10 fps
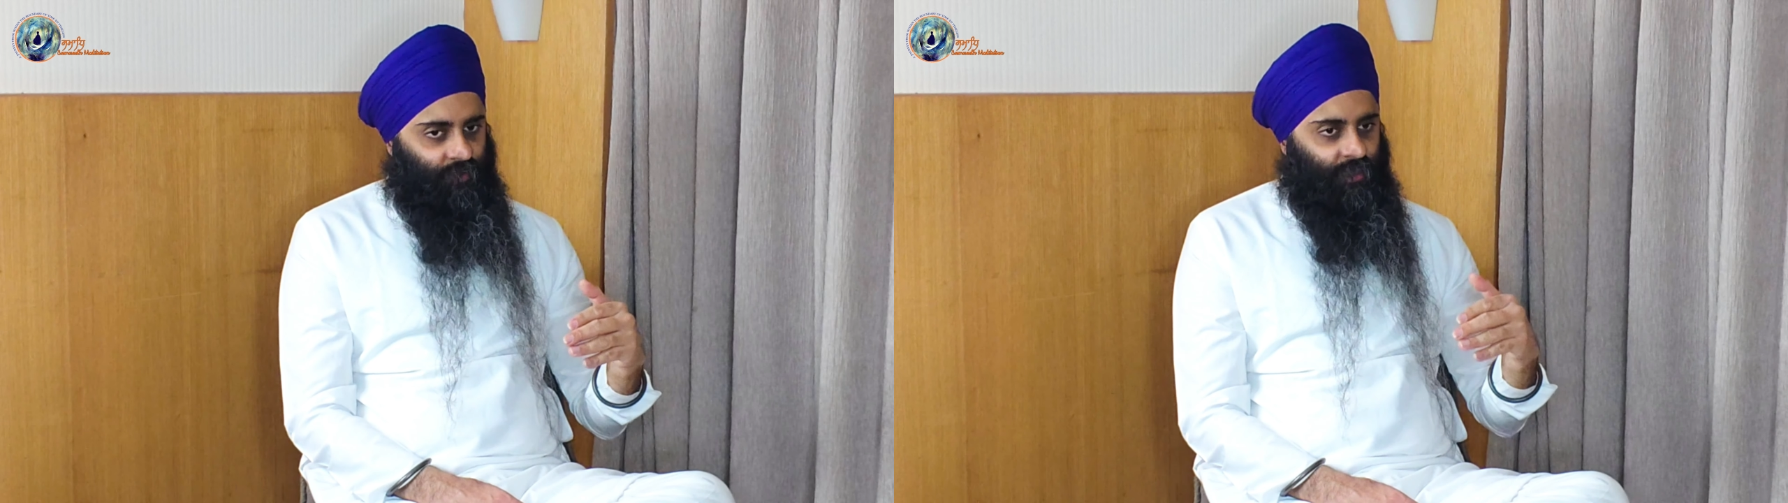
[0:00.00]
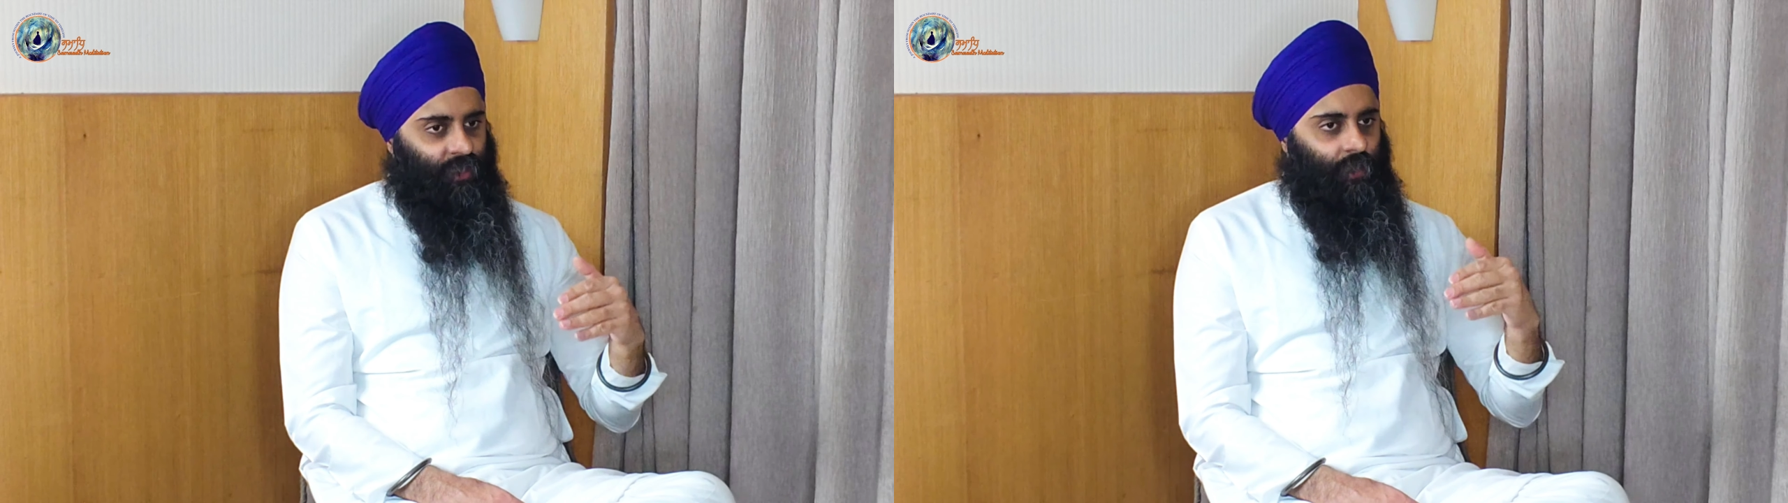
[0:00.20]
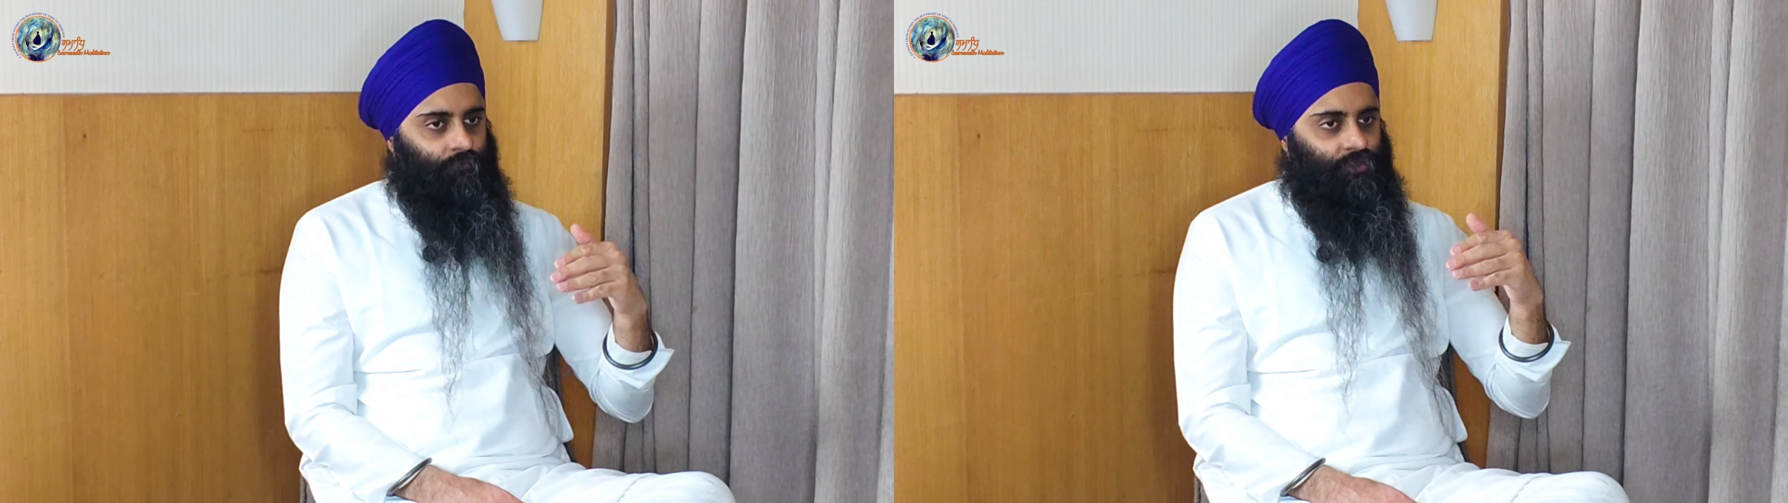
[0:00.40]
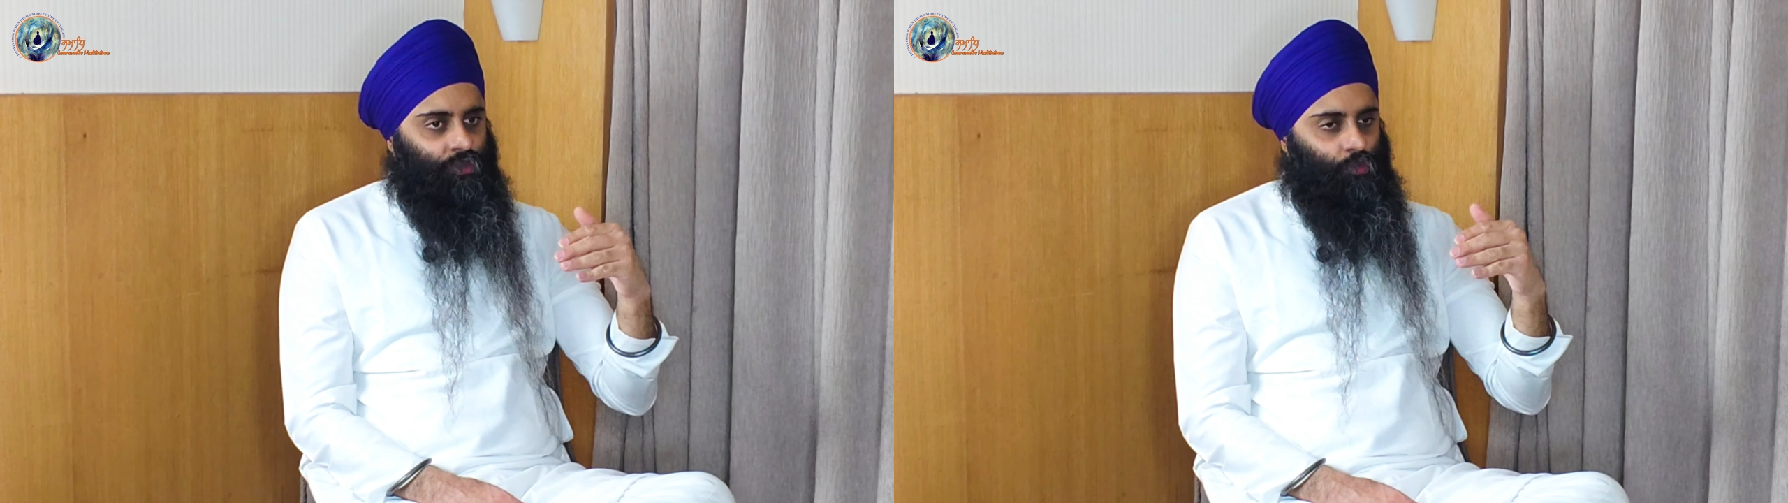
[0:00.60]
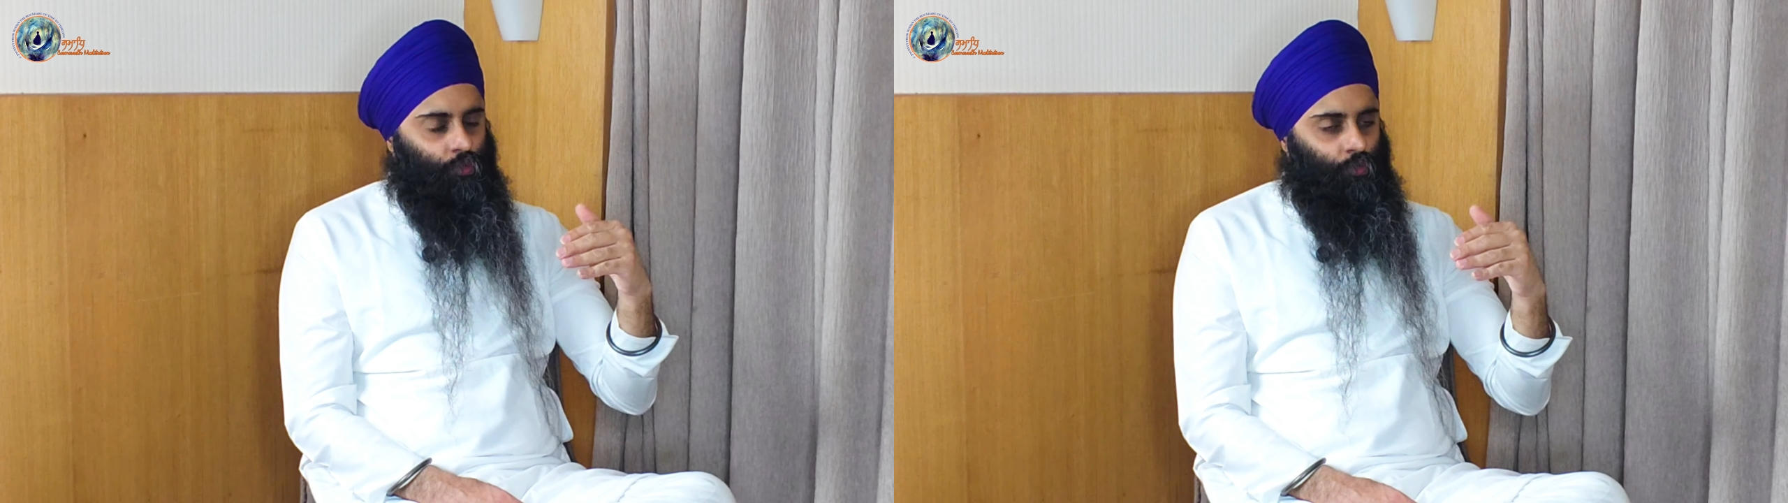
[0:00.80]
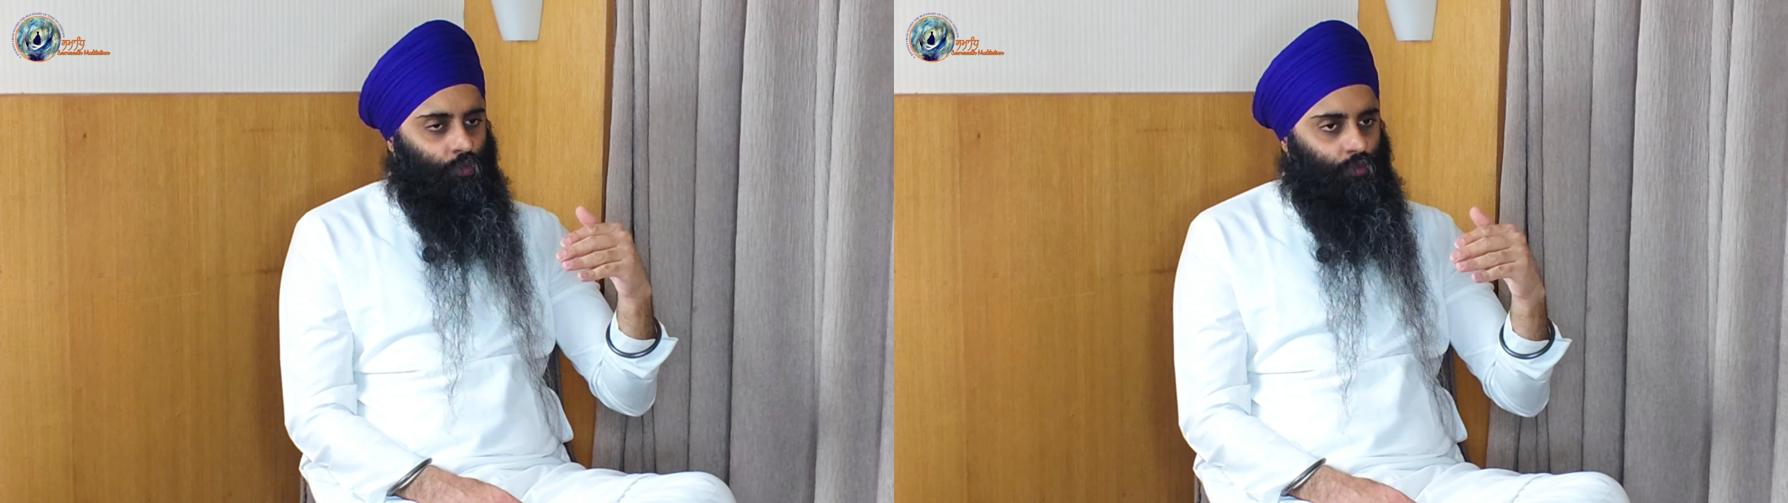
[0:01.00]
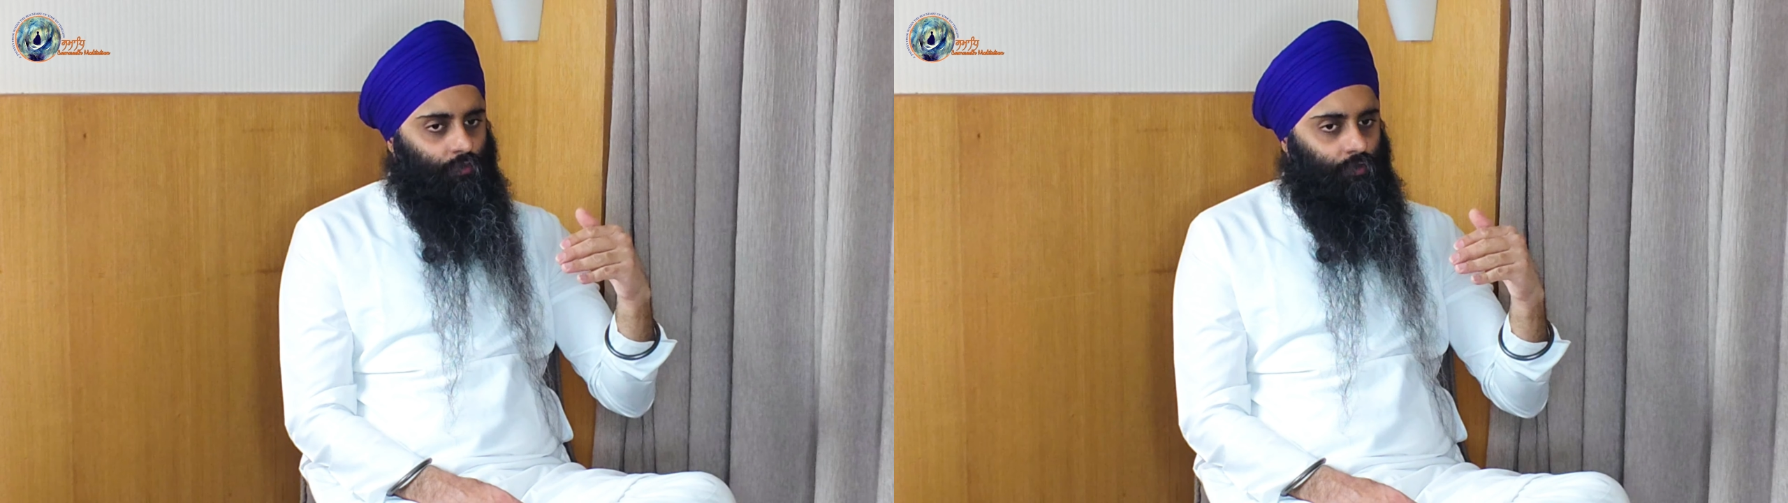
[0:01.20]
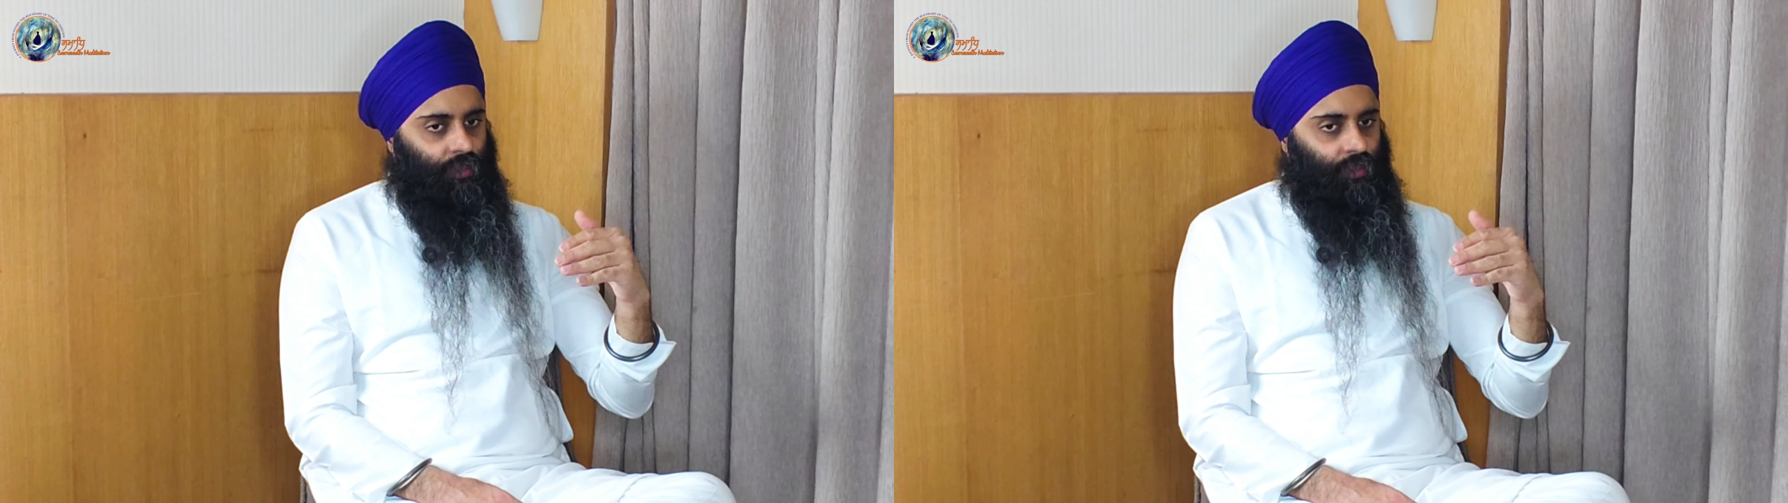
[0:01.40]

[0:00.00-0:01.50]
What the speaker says: when it comes to